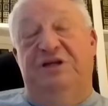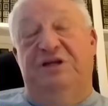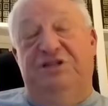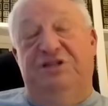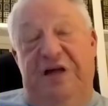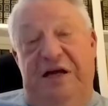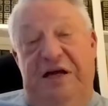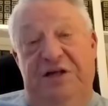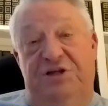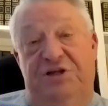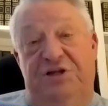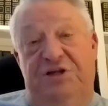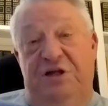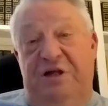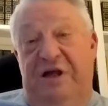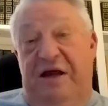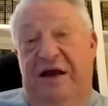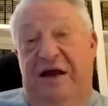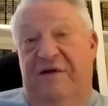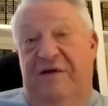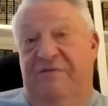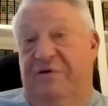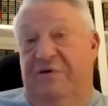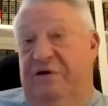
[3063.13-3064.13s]
ascension
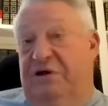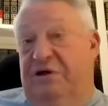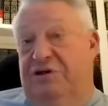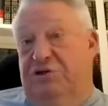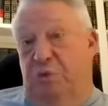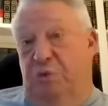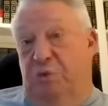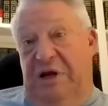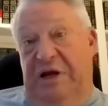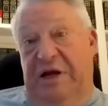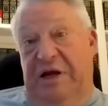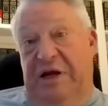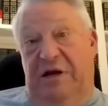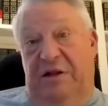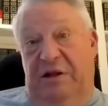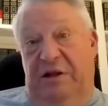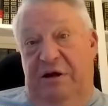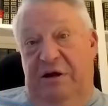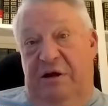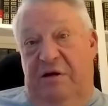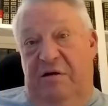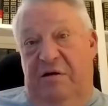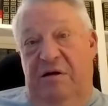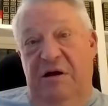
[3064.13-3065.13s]
to heaven. It's really
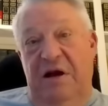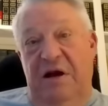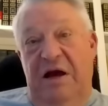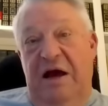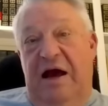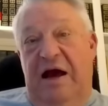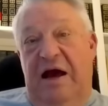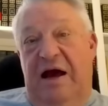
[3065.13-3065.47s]
clear.